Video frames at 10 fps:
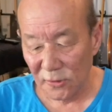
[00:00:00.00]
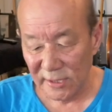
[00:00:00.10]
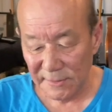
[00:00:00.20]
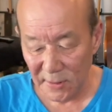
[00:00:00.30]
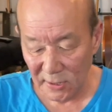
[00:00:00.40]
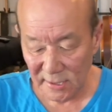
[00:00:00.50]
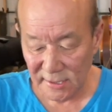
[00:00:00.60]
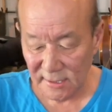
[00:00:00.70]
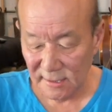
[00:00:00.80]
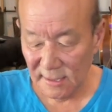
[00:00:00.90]

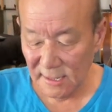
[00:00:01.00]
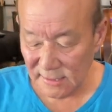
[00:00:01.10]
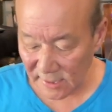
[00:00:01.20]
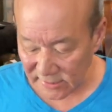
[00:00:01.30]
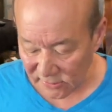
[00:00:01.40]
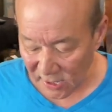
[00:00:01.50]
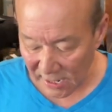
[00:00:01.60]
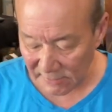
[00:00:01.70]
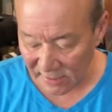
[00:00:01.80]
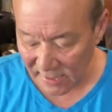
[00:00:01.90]
experience has also
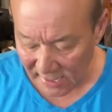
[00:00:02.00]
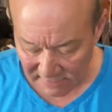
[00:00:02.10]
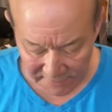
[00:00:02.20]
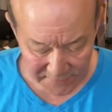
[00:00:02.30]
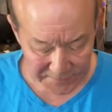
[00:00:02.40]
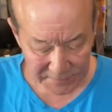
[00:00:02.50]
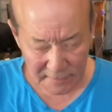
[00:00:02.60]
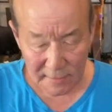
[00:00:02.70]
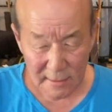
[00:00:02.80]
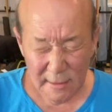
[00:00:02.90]
taught me that
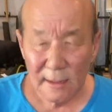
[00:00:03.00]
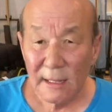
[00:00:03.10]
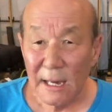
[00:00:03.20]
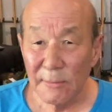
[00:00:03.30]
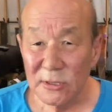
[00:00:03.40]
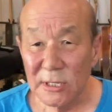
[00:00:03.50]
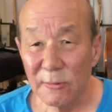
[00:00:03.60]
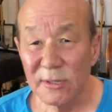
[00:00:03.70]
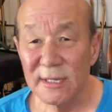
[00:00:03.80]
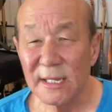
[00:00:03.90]
how much I
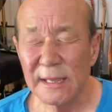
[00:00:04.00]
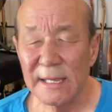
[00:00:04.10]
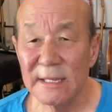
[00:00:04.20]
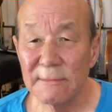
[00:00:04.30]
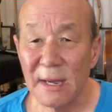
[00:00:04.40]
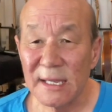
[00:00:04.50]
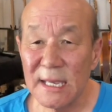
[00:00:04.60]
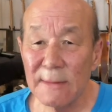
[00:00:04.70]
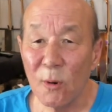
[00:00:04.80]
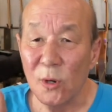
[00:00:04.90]
was neglecting my
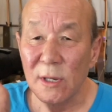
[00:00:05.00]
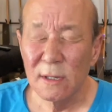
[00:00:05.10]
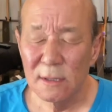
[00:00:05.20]
keyboard.